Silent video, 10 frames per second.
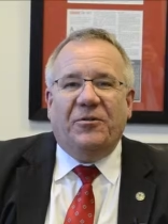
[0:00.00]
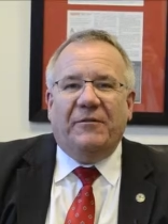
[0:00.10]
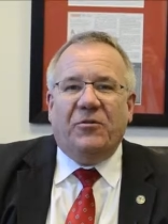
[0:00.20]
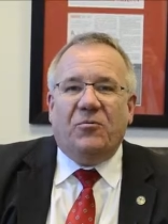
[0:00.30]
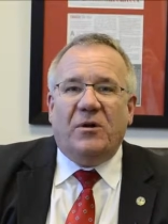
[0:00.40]

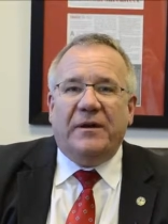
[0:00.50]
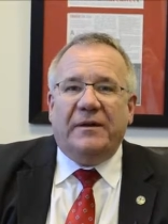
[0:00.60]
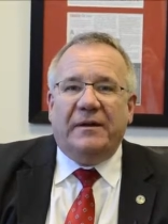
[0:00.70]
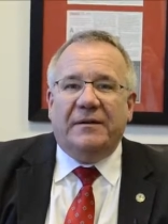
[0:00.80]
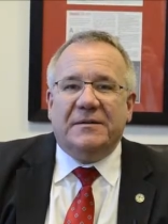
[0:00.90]
everyone.
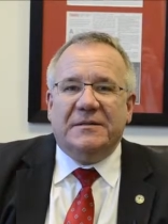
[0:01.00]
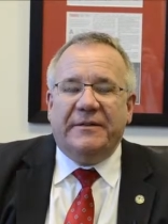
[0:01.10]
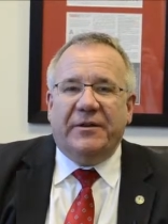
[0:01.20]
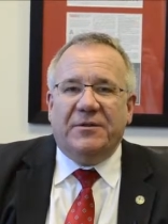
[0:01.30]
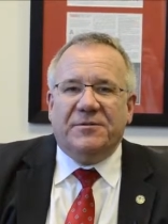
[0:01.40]
Uh,
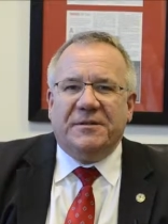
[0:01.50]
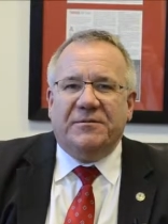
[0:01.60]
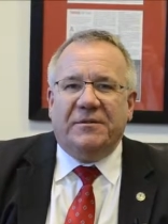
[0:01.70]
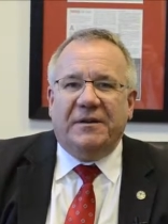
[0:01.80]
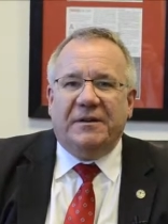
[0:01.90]
Steve Andersson
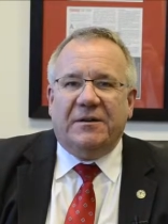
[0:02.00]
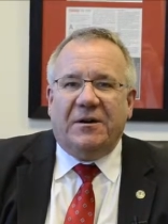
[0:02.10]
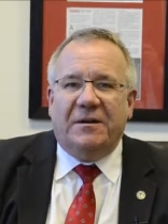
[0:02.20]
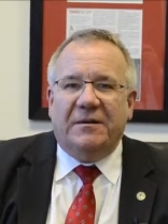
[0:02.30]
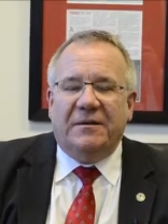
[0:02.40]
uh,
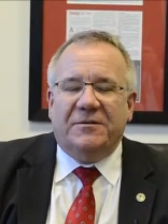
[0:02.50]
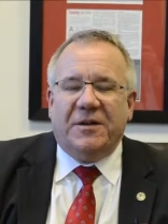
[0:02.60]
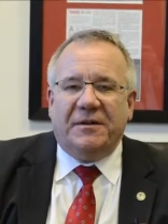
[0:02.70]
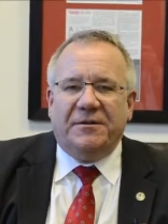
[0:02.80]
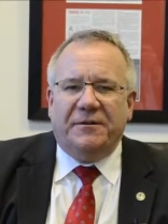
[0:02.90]

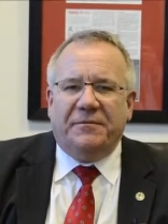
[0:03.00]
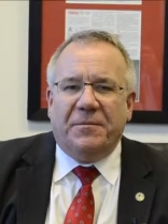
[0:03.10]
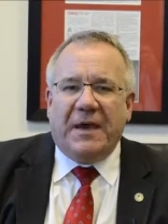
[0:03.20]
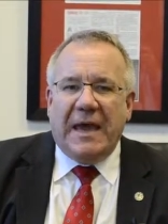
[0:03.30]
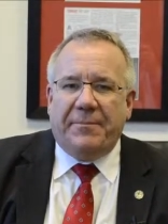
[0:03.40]
talking to you from the
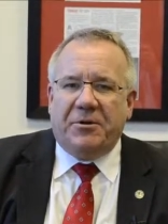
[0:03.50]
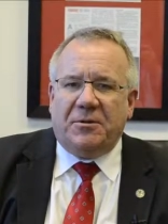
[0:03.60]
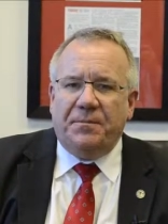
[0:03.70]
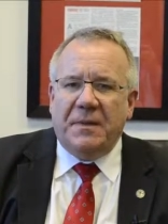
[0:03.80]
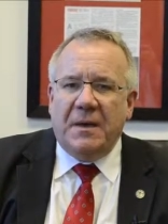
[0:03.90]
Capitol.
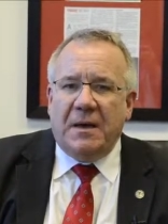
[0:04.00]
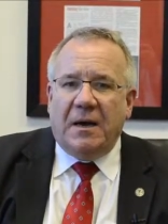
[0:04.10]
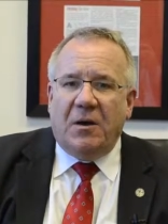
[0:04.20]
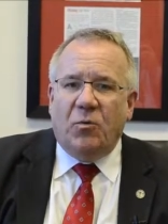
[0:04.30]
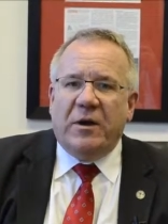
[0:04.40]

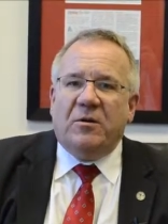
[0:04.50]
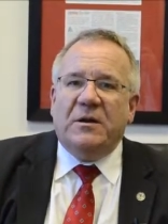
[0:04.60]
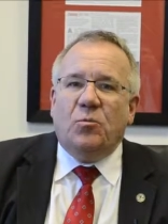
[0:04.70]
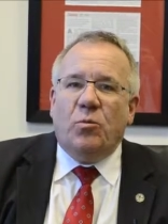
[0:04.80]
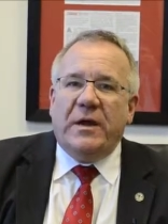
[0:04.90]
Uh, we are
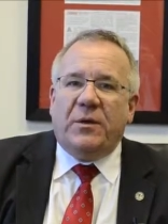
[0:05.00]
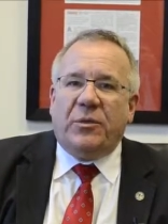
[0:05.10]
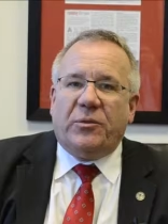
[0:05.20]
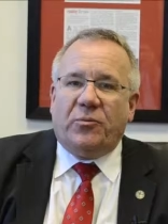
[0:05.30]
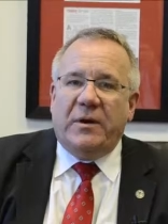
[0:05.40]
in week
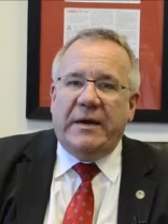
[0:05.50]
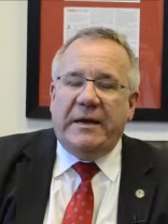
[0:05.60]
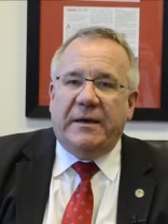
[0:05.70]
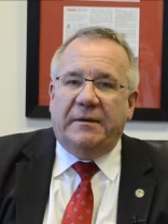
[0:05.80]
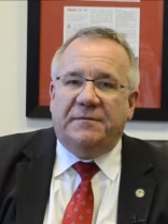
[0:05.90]

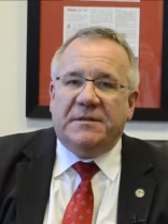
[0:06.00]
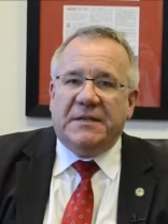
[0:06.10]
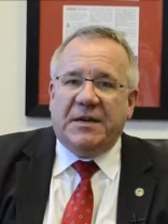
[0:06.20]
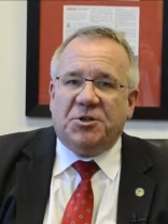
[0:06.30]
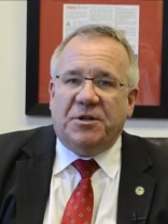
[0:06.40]
three of
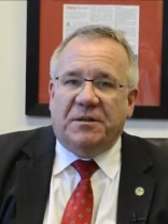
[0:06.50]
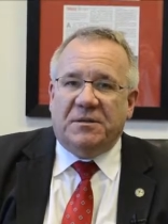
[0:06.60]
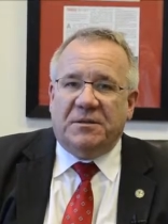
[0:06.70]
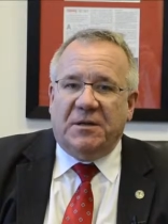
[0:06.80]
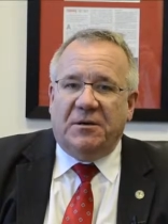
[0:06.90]
session,
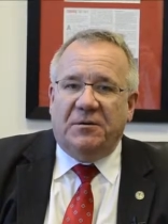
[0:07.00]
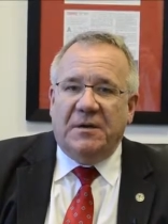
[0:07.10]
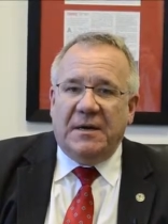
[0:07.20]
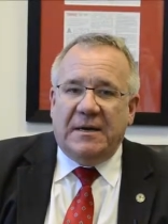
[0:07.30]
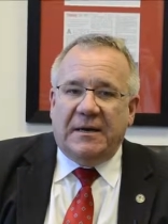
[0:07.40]
so
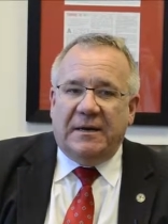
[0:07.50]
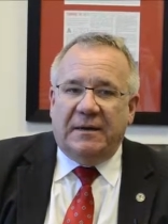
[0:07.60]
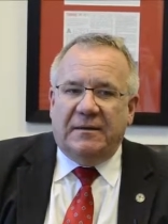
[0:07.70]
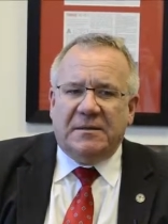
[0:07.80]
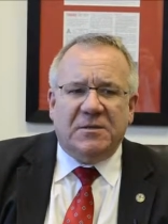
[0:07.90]
uh,
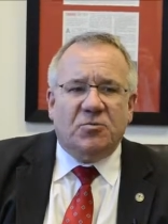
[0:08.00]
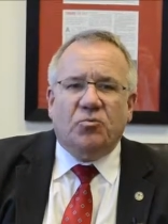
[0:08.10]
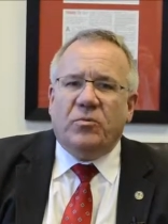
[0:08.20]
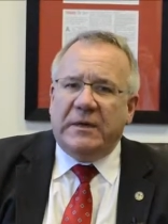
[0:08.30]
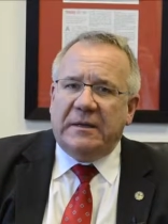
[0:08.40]
this is
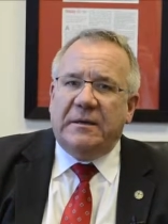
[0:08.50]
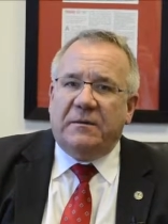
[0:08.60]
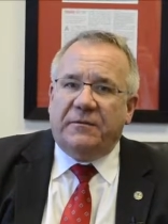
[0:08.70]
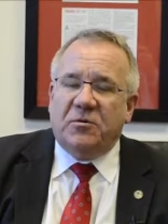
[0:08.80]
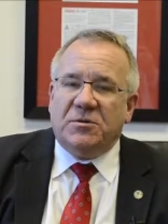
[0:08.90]
really the
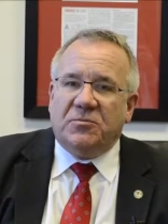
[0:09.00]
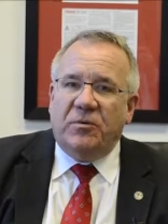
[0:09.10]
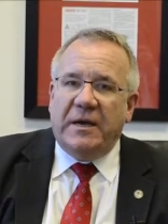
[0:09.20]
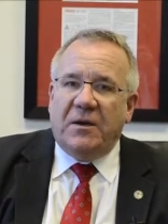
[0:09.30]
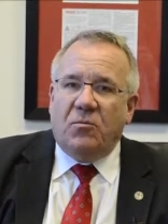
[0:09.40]
first
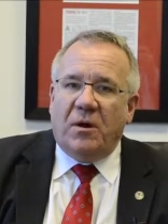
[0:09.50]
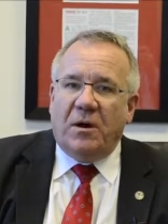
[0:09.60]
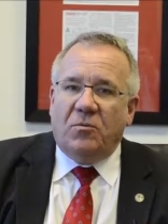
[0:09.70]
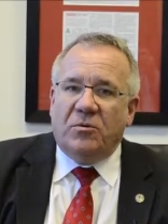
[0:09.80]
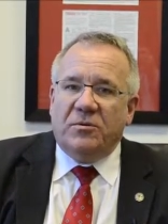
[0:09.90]
week where
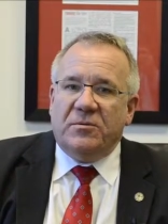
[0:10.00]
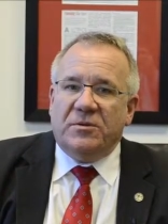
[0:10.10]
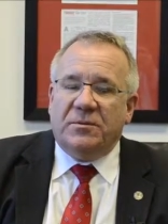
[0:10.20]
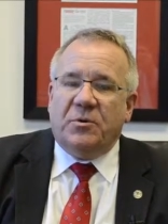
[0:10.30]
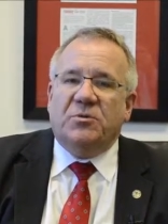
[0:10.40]
we're
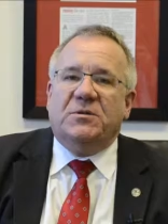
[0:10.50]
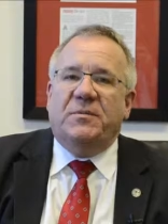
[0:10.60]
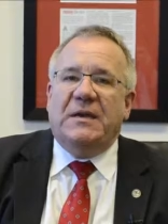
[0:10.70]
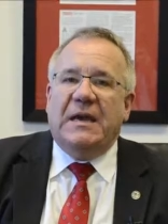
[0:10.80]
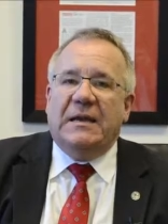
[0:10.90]
supposed to be
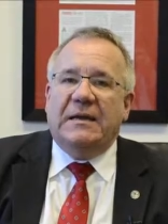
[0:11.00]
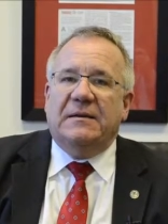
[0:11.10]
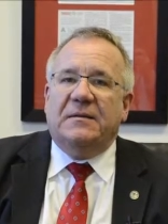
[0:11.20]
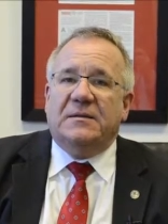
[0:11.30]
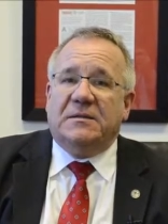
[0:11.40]
getting into
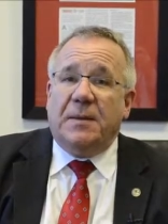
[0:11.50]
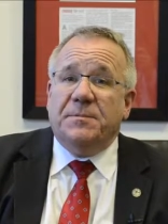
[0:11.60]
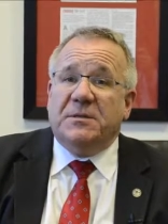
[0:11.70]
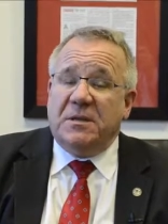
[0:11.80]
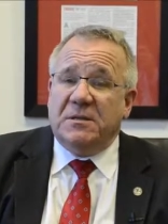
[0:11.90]
the
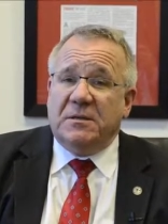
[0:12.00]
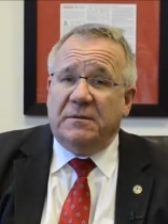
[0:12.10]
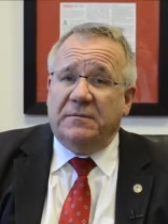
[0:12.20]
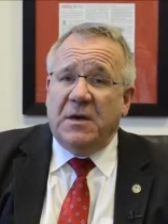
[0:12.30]
substance of